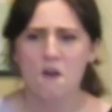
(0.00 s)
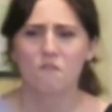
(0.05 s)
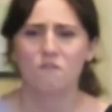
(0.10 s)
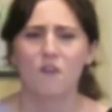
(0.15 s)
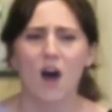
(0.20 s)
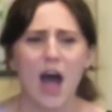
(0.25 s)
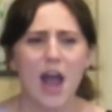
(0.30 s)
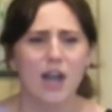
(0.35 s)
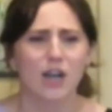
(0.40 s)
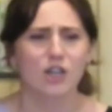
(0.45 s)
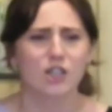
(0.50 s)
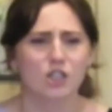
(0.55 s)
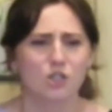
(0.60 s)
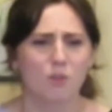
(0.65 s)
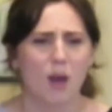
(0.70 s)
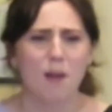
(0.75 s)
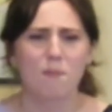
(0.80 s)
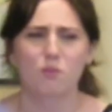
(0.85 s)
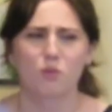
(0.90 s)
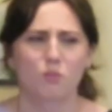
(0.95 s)
Fire
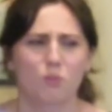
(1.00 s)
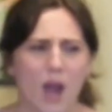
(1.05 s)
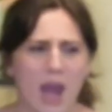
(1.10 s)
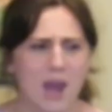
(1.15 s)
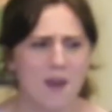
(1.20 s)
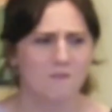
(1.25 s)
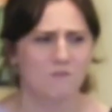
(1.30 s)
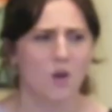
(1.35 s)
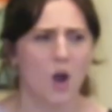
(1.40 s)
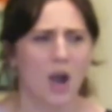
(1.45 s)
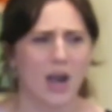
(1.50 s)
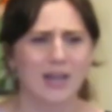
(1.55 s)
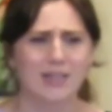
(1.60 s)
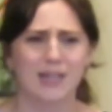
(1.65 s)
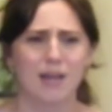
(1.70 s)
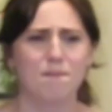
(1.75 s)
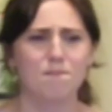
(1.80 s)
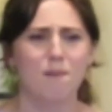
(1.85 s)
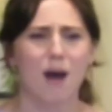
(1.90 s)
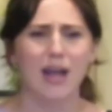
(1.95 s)
swept rainforests
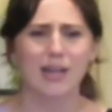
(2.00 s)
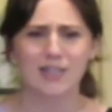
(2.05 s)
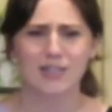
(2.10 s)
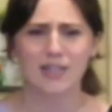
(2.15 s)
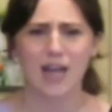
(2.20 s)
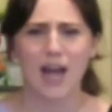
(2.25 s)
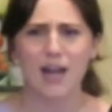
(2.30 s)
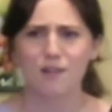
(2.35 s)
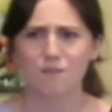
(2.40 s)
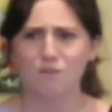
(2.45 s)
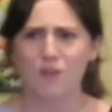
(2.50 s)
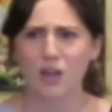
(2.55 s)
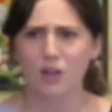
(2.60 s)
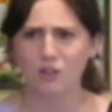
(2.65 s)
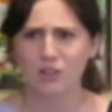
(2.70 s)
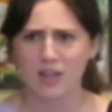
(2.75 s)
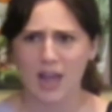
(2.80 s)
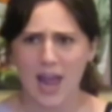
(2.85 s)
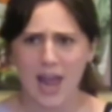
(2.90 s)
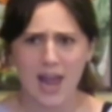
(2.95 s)
and
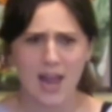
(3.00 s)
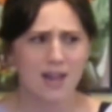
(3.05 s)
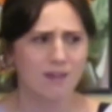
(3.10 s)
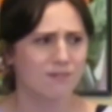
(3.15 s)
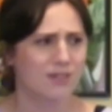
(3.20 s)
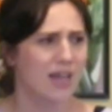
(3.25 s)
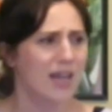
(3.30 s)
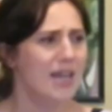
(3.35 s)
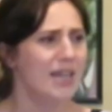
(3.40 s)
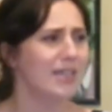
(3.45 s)
mudslide-filled caves.